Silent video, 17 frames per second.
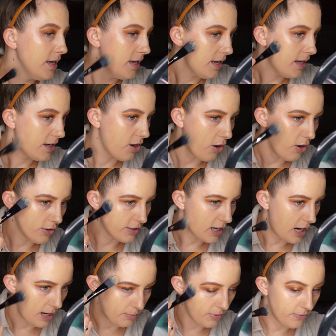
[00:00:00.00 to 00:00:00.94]
an
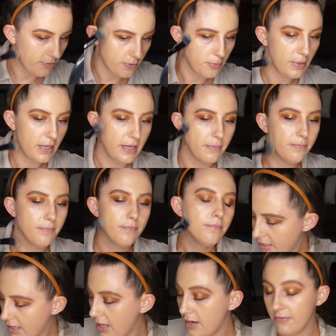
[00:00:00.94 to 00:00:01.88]
all-timer for me.
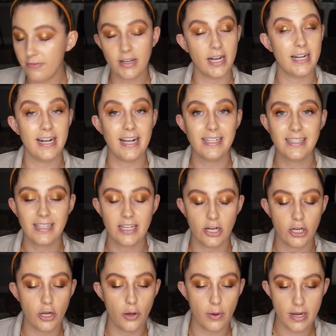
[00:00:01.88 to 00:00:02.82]
Now that I've got a nice
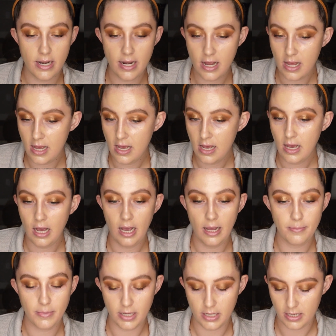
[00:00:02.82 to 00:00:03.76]
layer going,
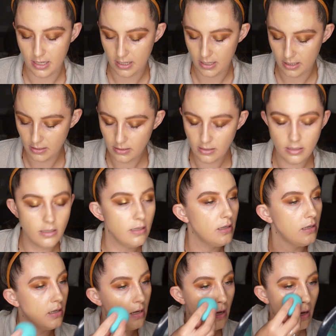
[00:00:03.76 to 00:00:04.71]
I'm gonna
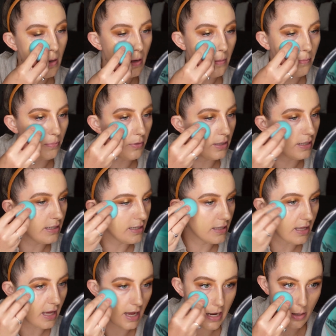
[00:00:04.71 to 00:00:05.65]
blend
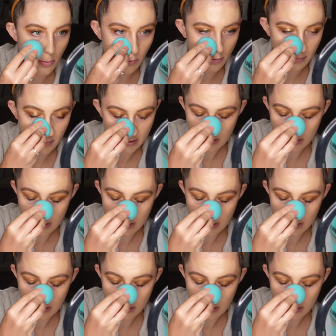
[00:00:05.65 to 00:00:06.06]
that in with my